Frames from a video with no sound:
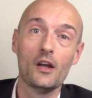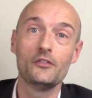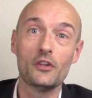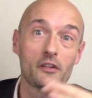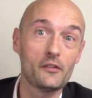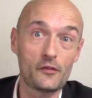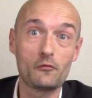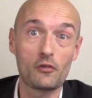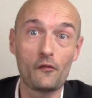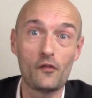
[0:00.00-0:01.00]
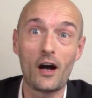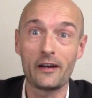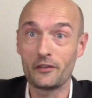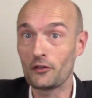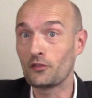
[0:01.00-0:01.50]
None of the
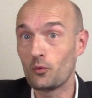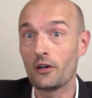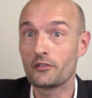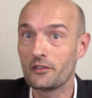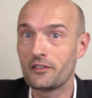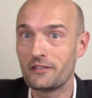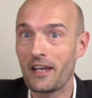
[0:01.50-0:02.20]
refiners wanted to